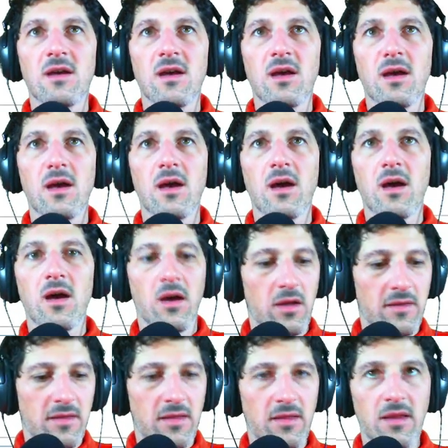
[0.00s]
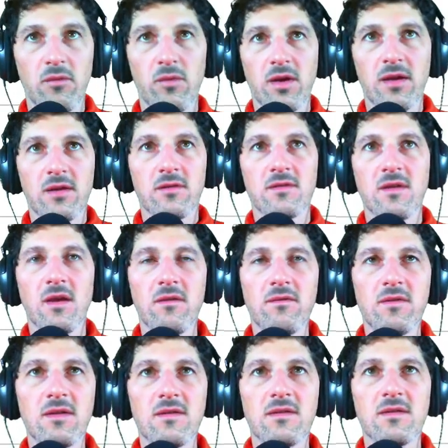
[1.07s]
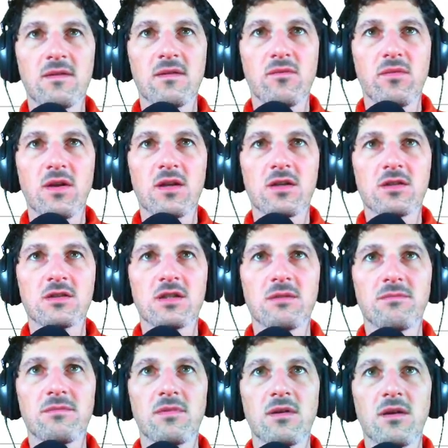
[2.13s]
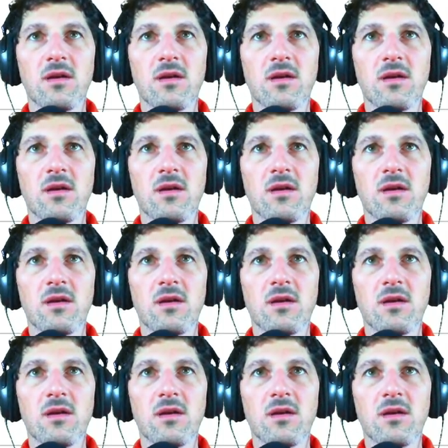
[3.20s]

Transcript: Then we need to save this relationship.